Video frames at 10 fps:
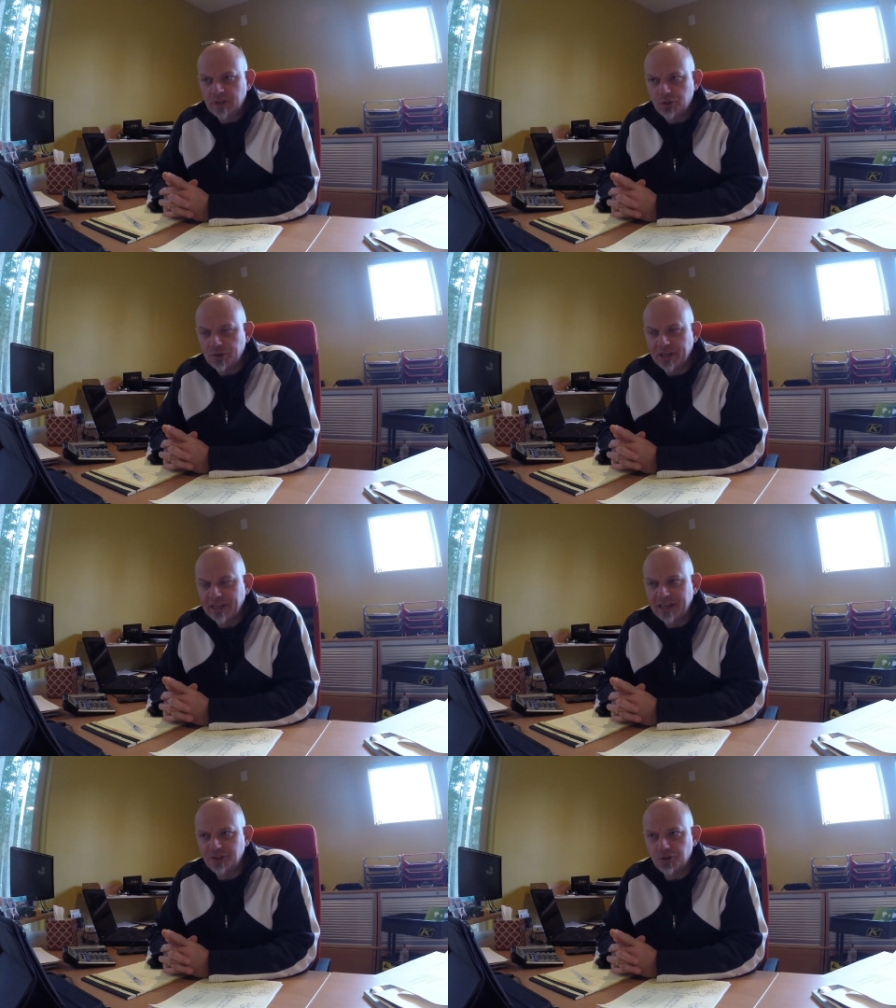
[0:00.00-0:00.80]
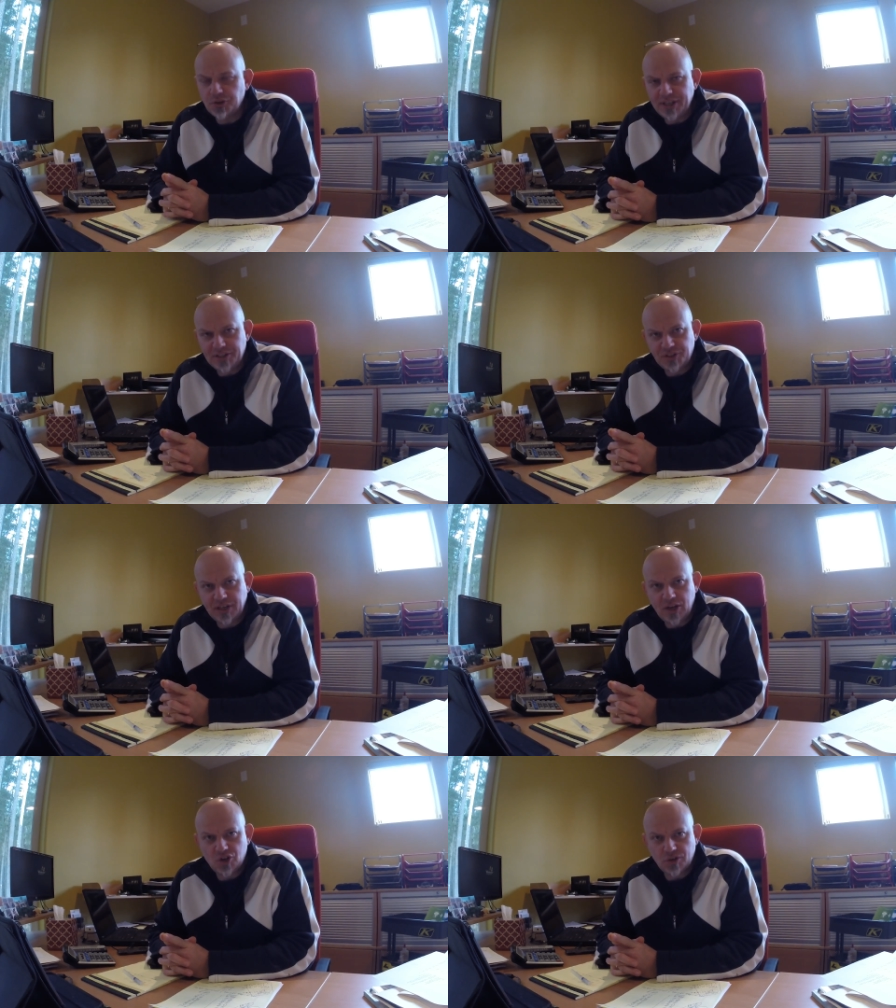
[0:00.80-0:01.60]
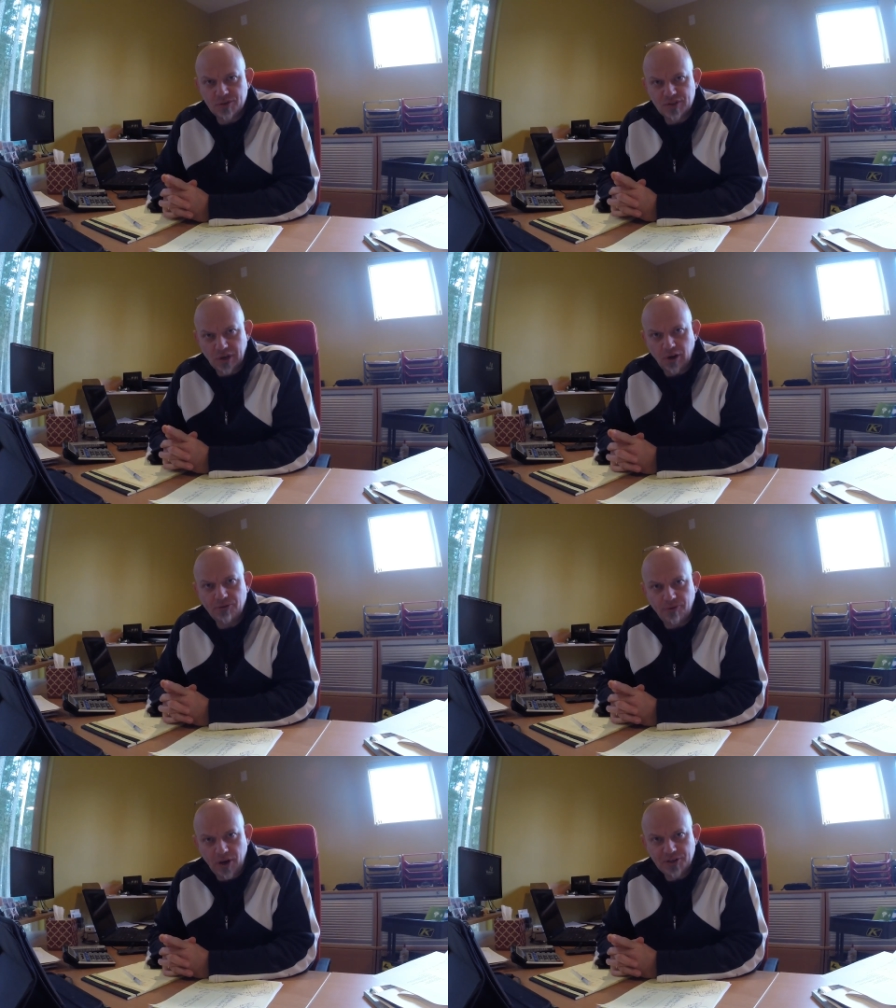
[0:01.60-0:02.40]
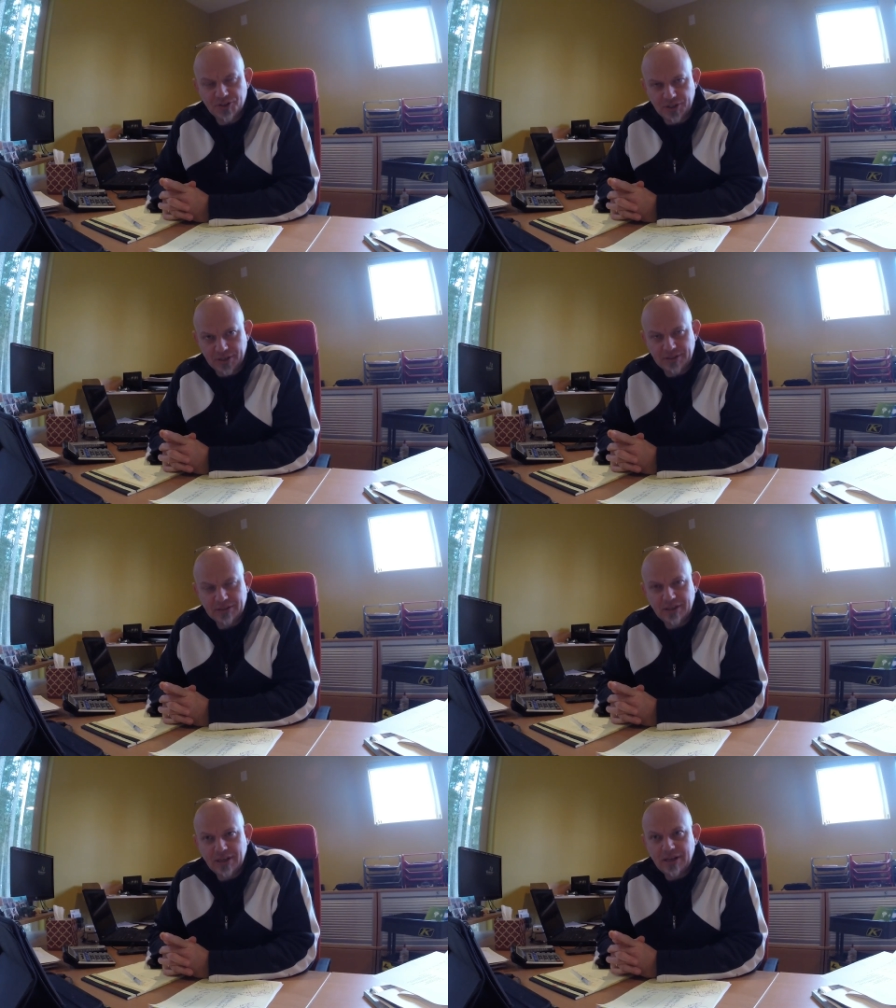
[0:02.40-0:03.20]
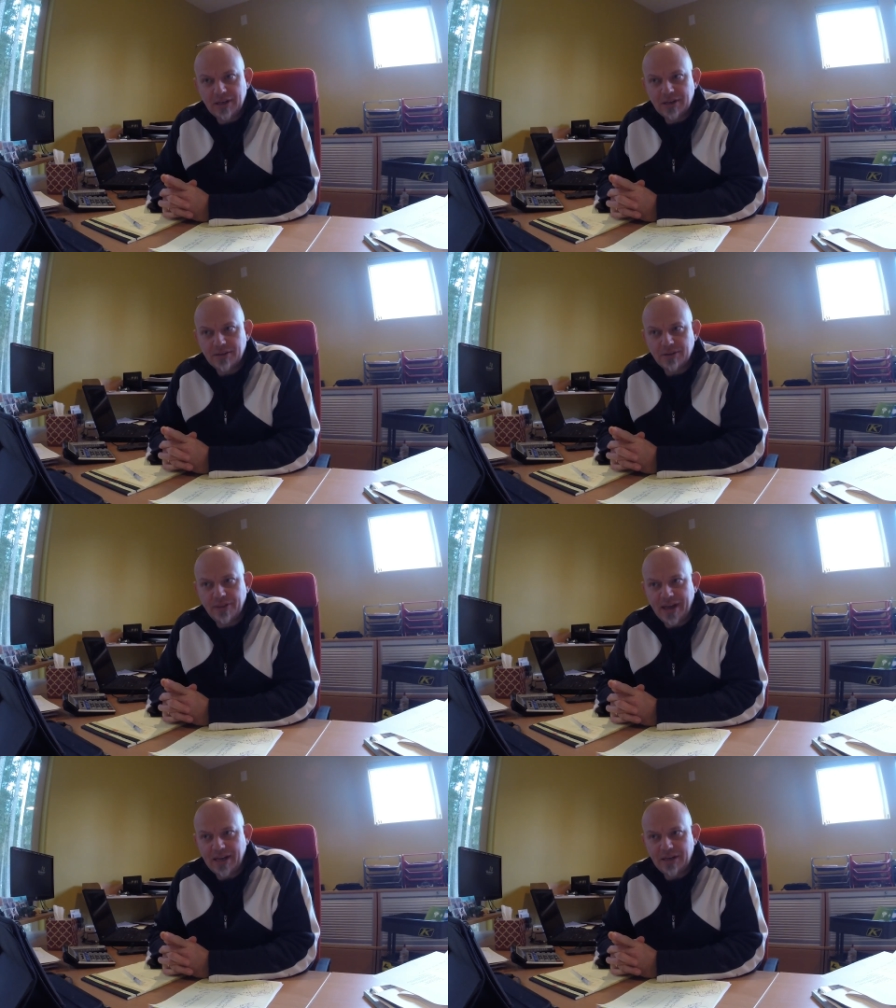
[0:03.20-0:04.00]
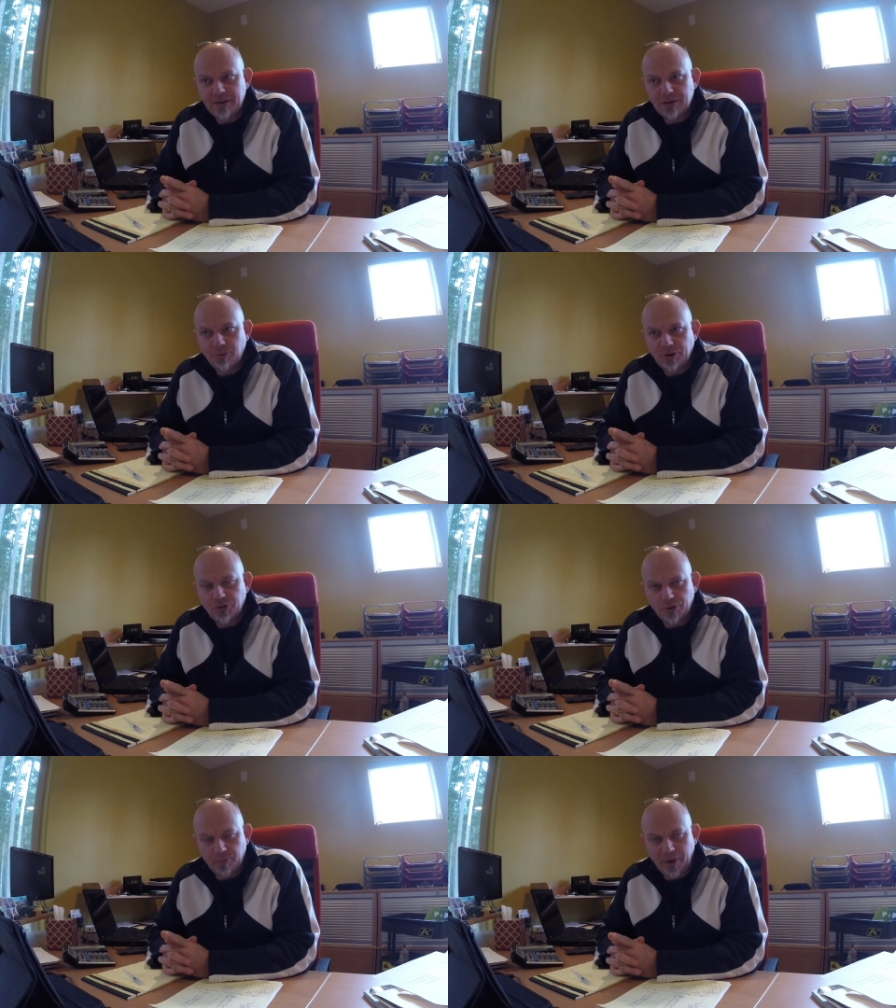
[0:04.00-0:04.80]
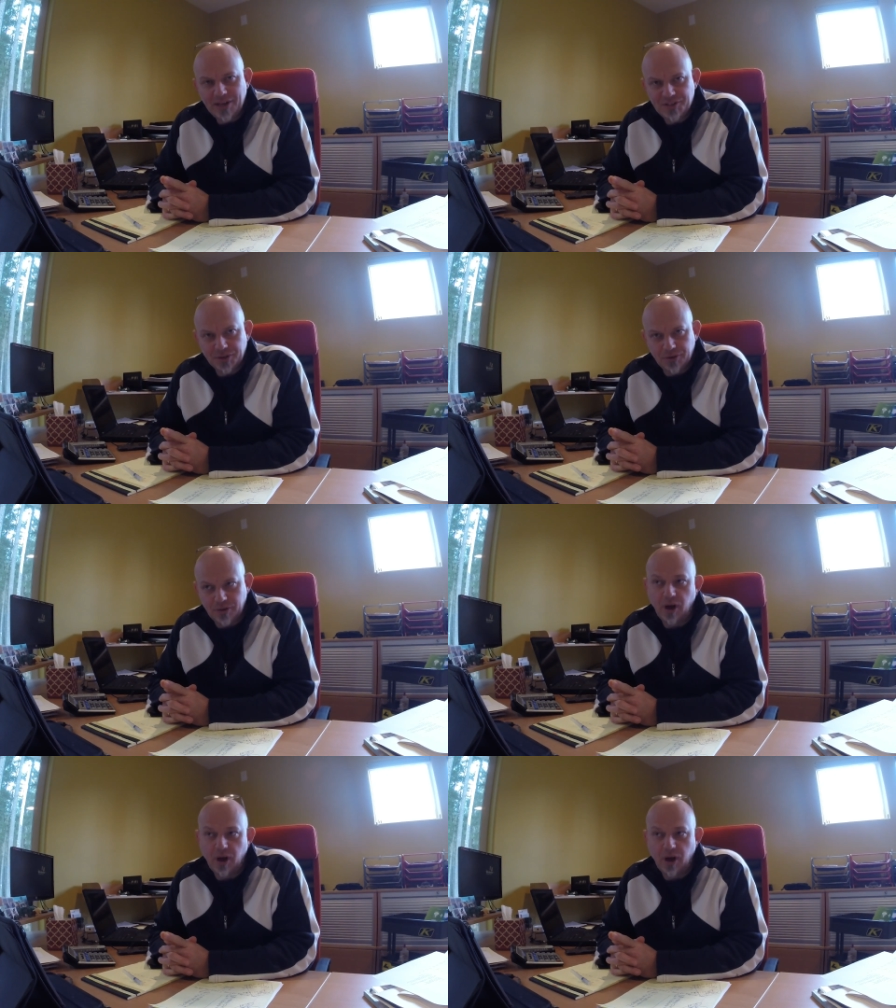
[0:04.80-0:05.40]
you can get to your destinations a lot faster than when you're on a bicycle.